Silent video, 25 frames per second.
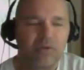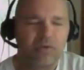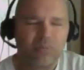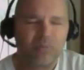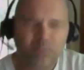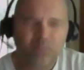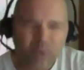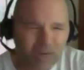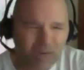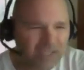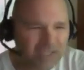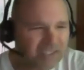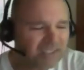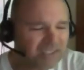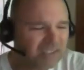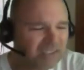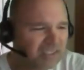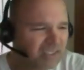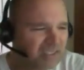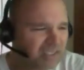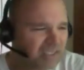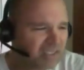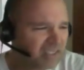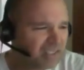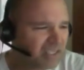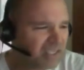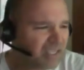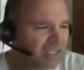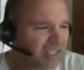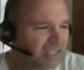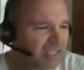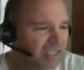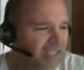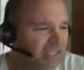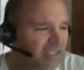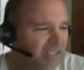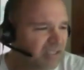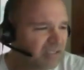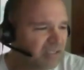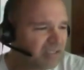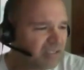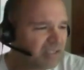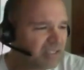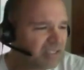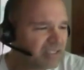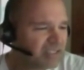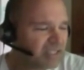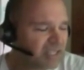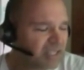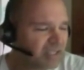what?
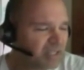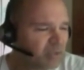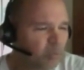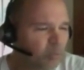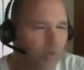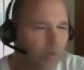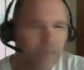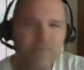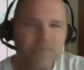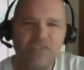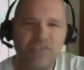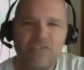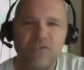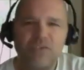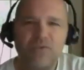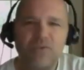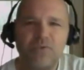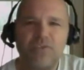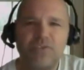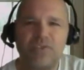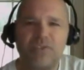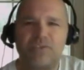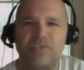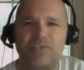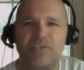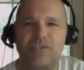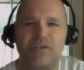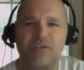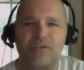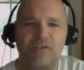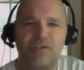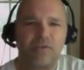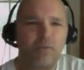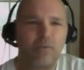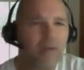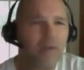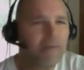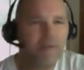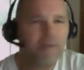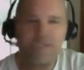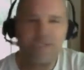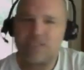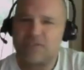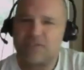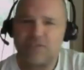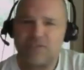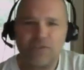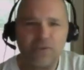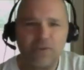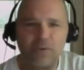It's like the web's new to, to the web
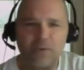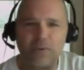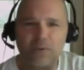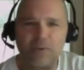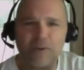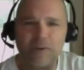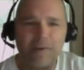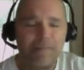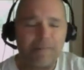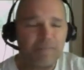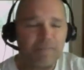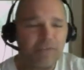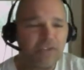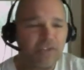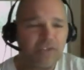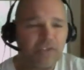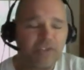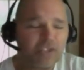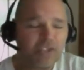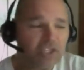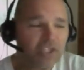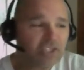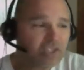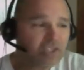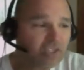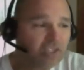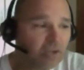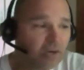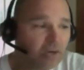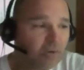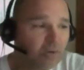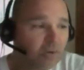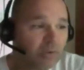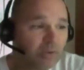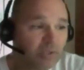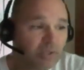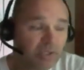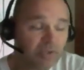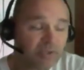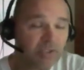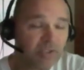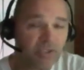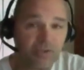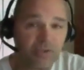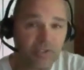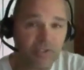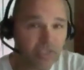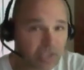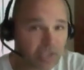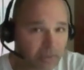isn't new. You just go, you can
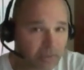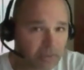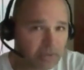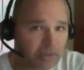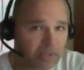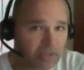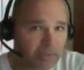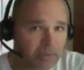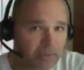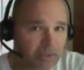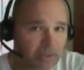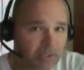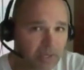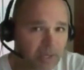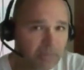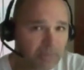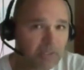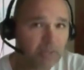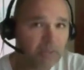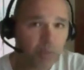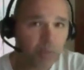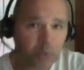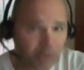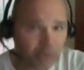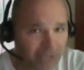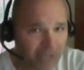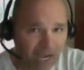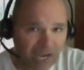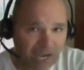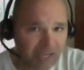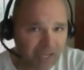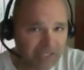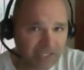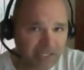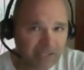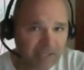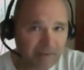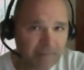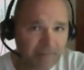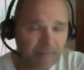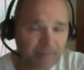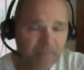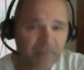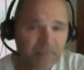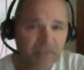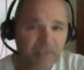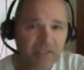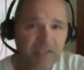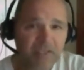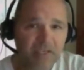use www or not,
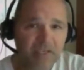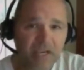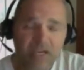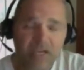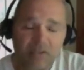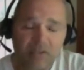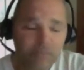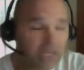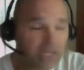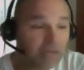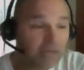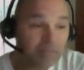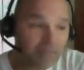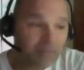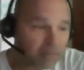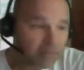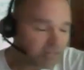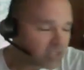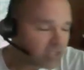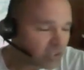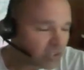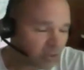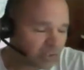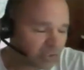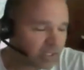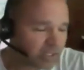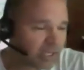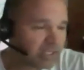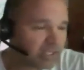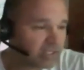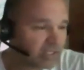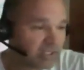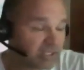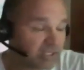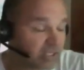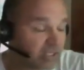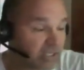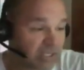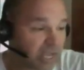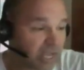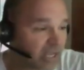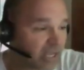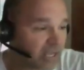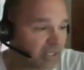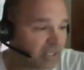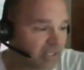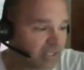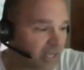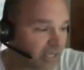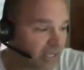I don't. I'm, I'm, sorry, guys. There's these.
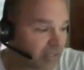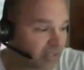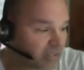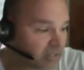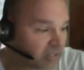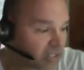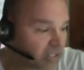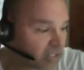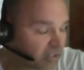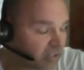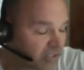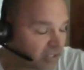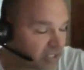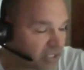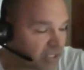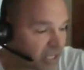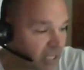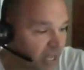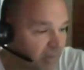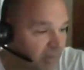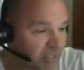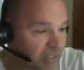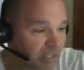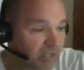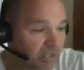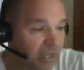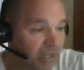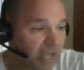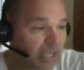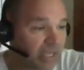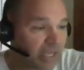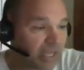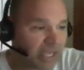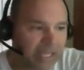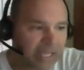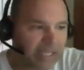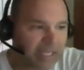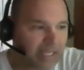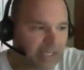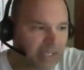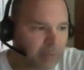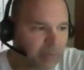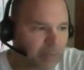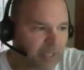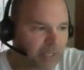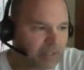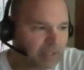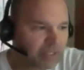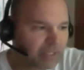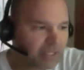I, I. There's still these comments. Like I can't get there
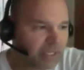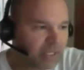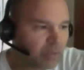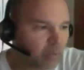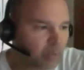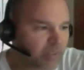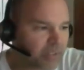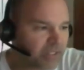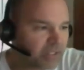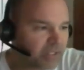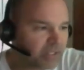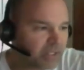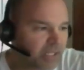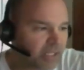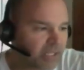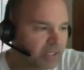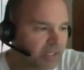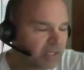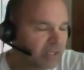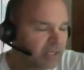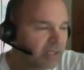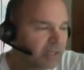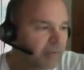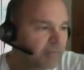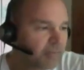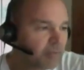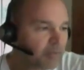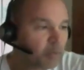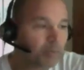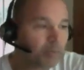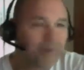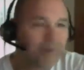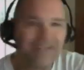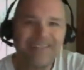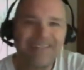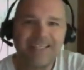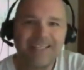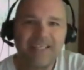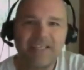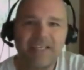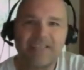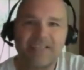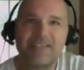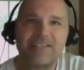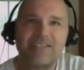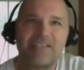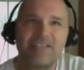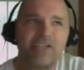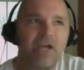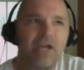without the link. What's the link? Or my link
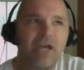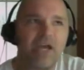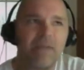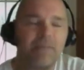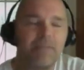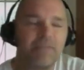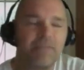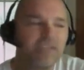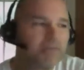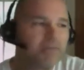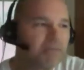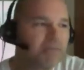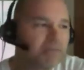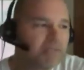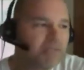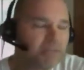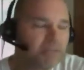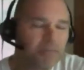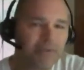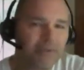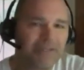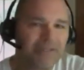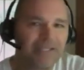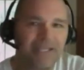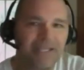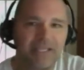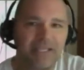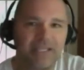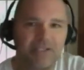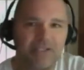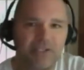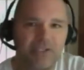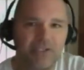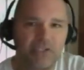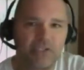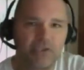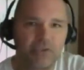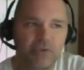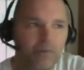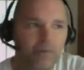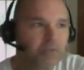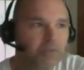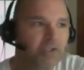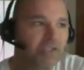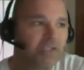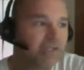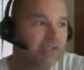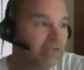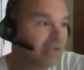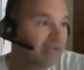isn't a hype. Sometimes I put a link in the
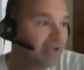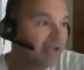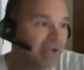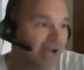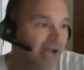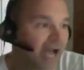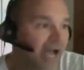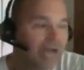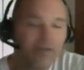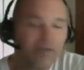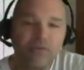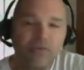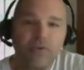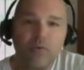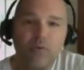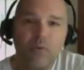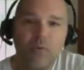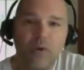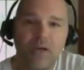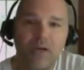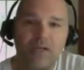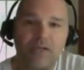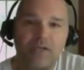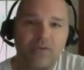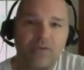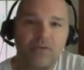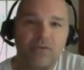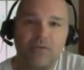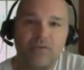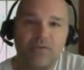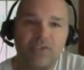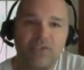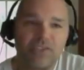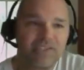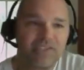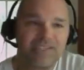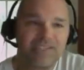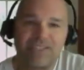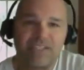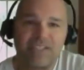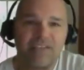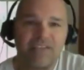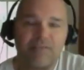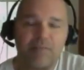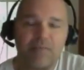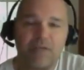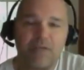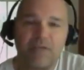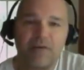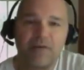description, and I don't know why. Google just doesn't
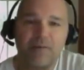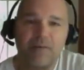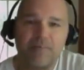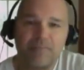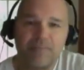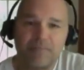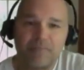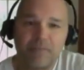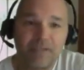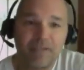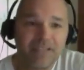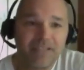give me a. A